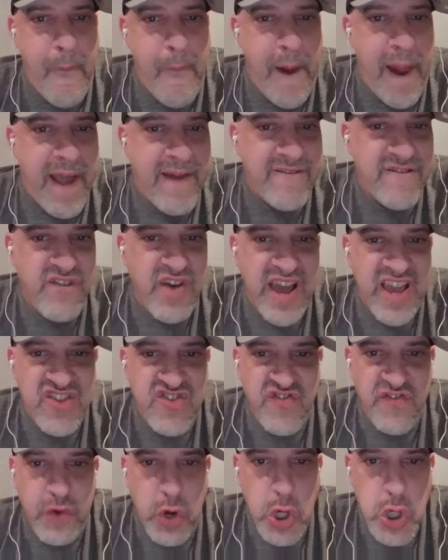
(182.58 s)
and vice
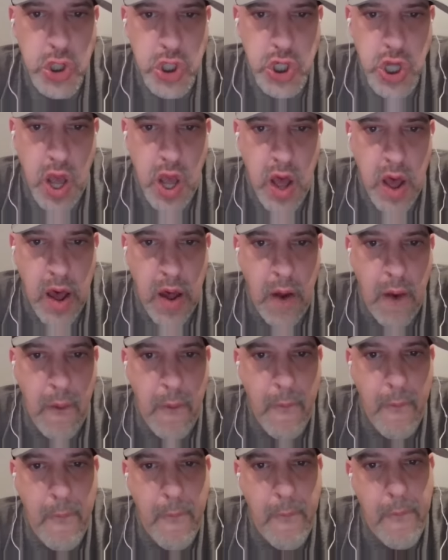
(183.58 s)
versa
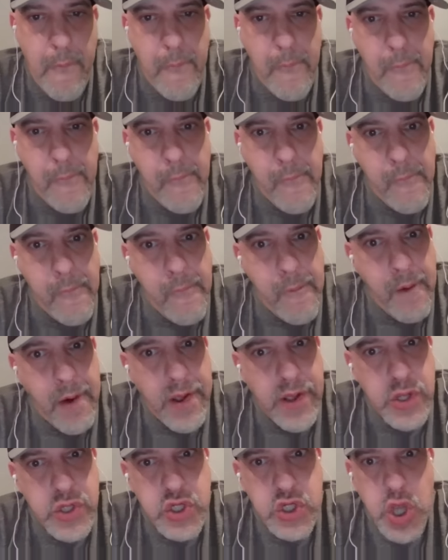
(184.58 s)

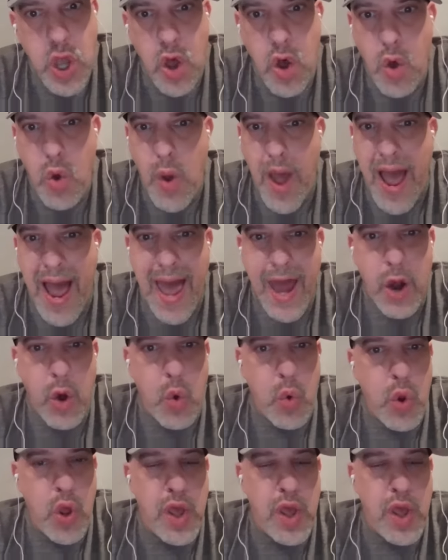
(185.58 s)
so I don't,